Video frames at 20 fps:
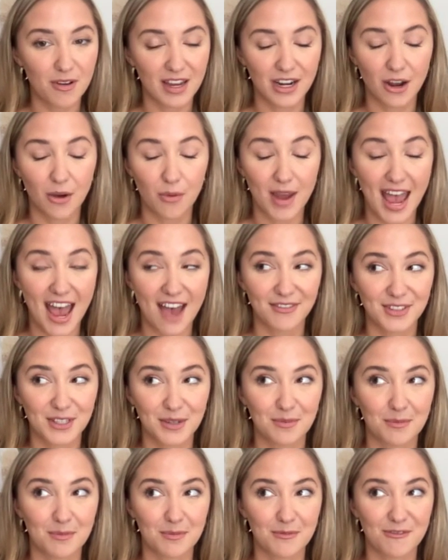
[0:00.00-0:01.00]
you know, we have
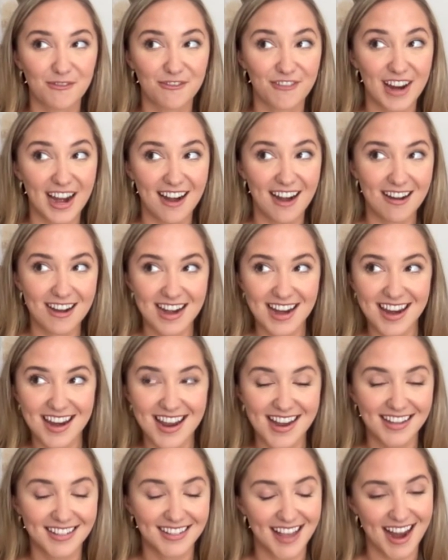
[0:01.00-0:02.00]
some very
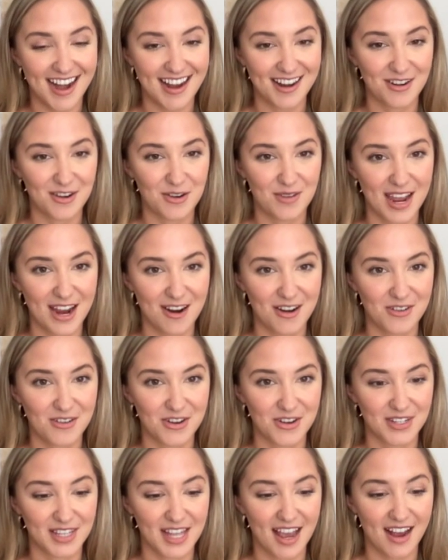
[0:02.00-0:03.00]
exciting new
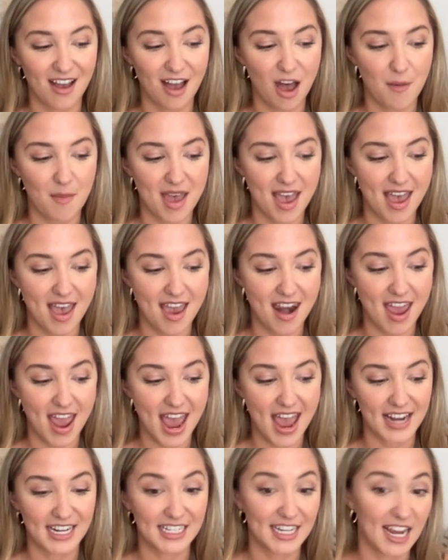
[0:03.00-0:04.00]
characters that come in
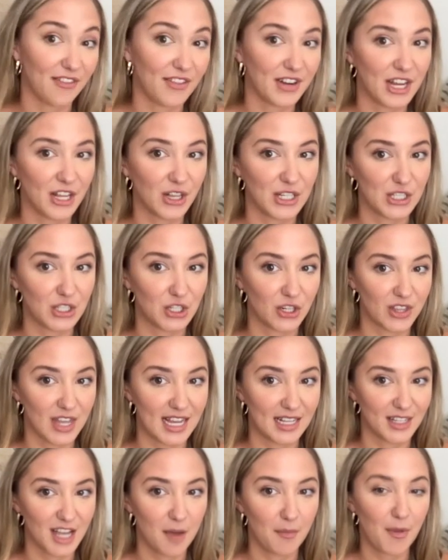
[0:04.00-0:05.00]
and definitely stir
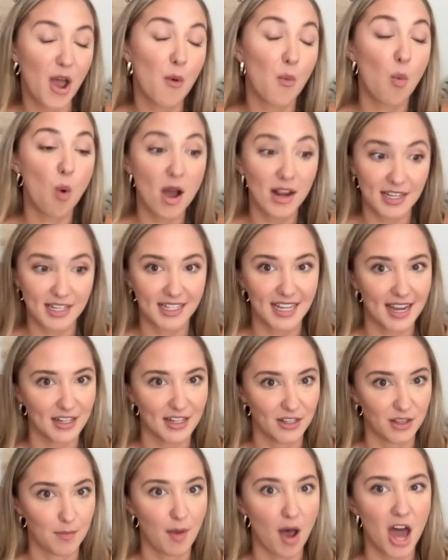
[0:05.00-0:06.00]
things up and want to get to
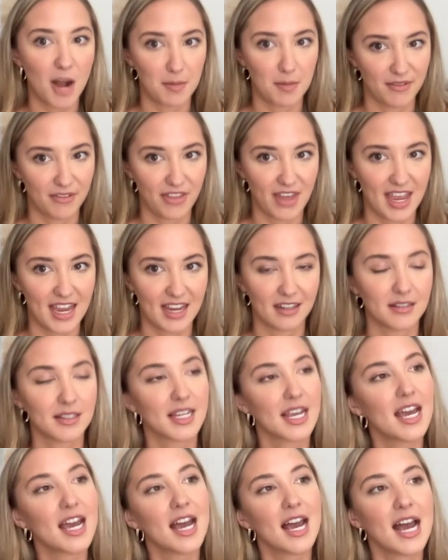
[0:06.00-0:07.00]
the bottom of things.
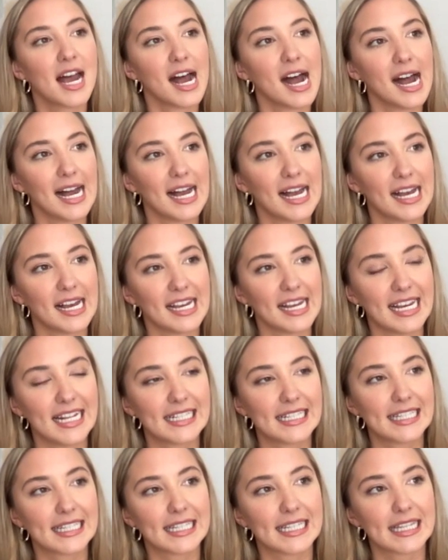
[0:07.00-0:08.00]
Uh,
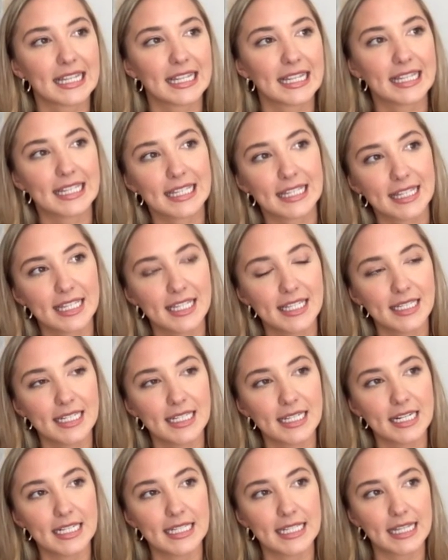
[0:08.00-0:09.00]
it's this
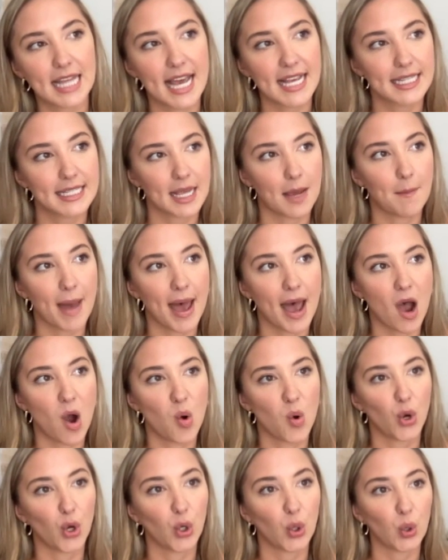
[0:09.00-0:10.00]
season is less
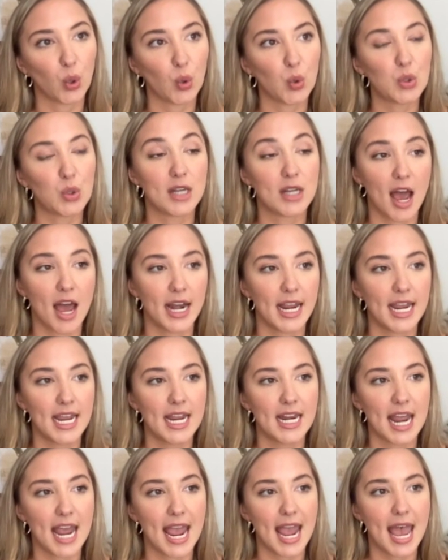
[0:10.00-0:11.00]
about who done it
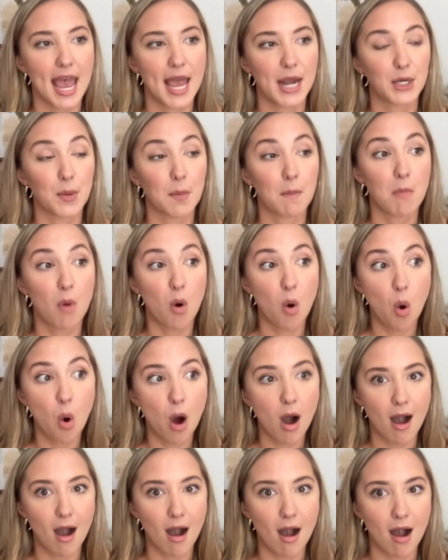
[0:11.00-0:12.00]
and
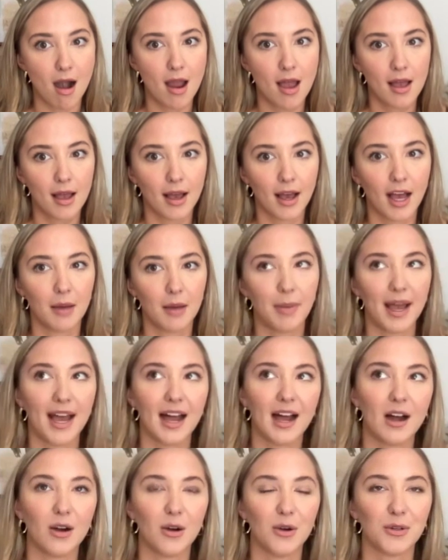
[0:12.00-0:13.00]
more
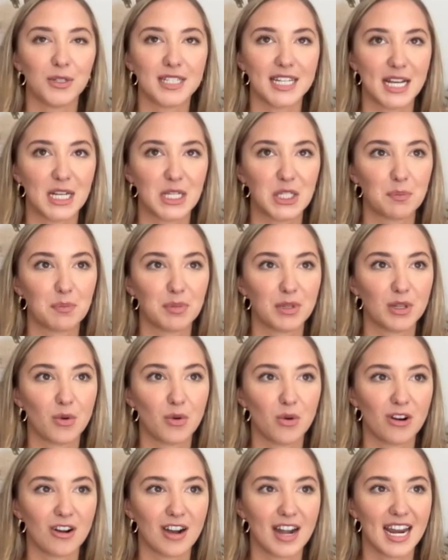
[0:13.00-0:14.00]
about
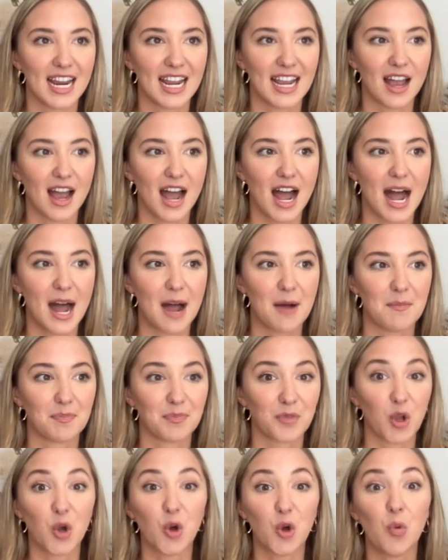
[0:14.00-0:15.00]
exploring um,
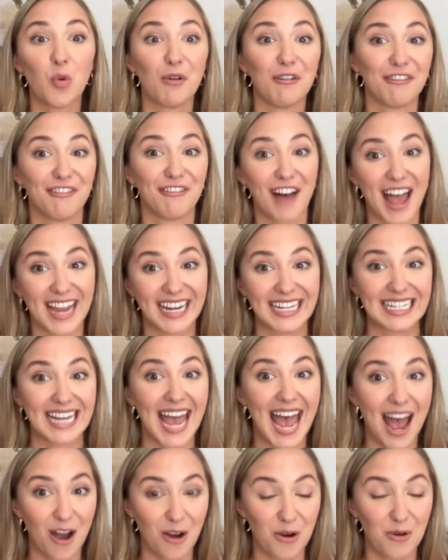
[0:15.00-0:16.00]
who will find
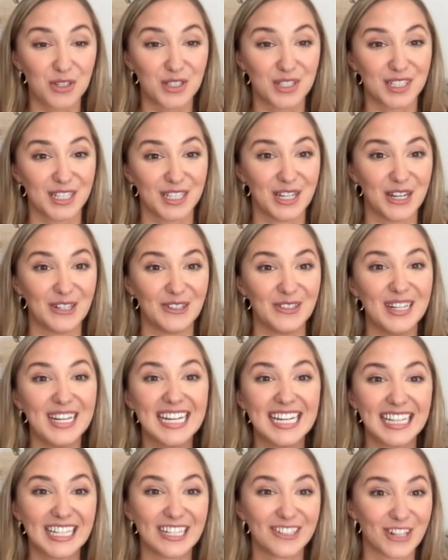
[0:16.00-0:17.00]
out. You know,
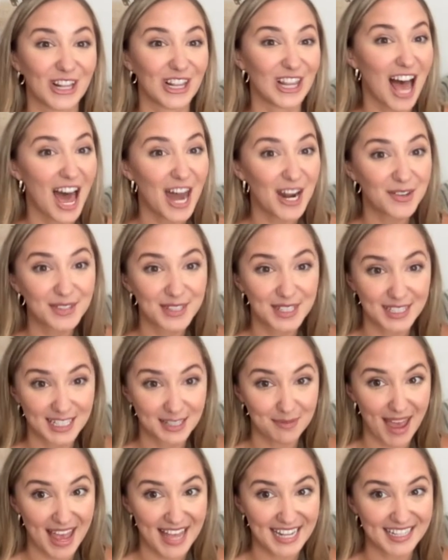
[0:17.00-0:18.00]
there's a lot of
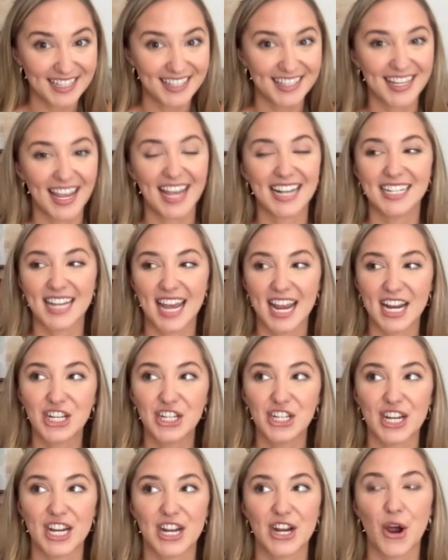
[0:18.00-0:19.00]
suspense and
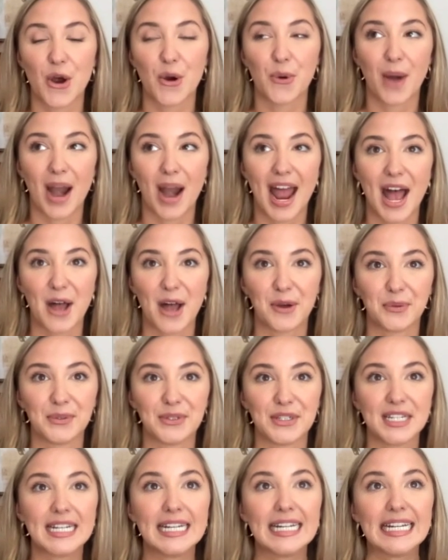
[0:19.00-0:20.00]
tension around